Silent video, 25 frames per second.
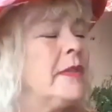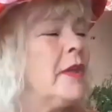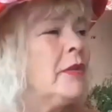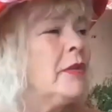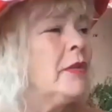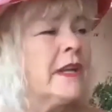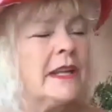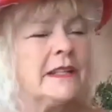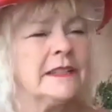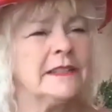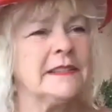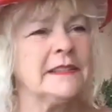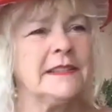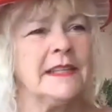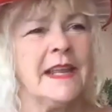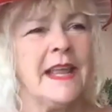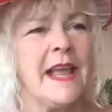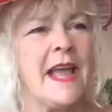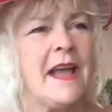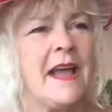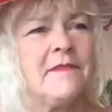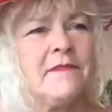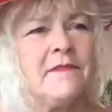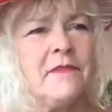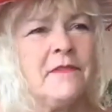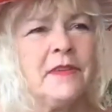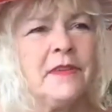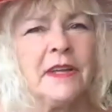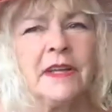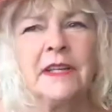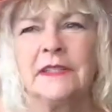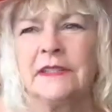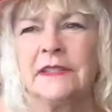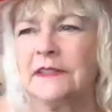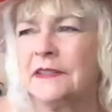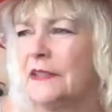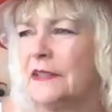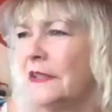they only got to see half of it
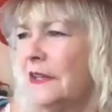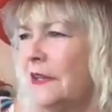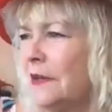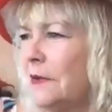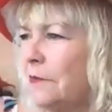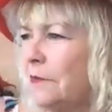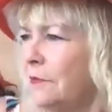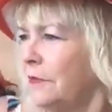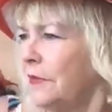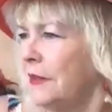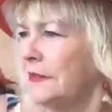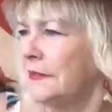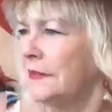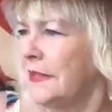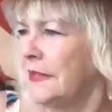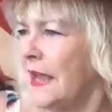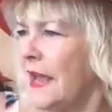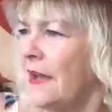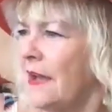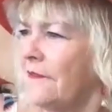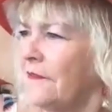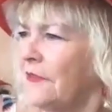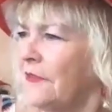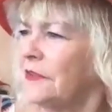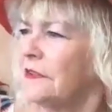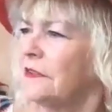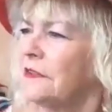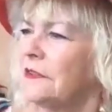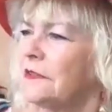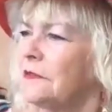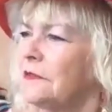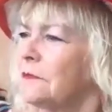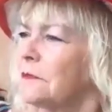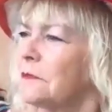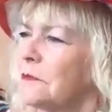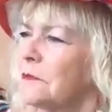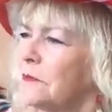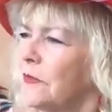because this half
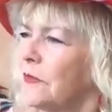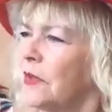is,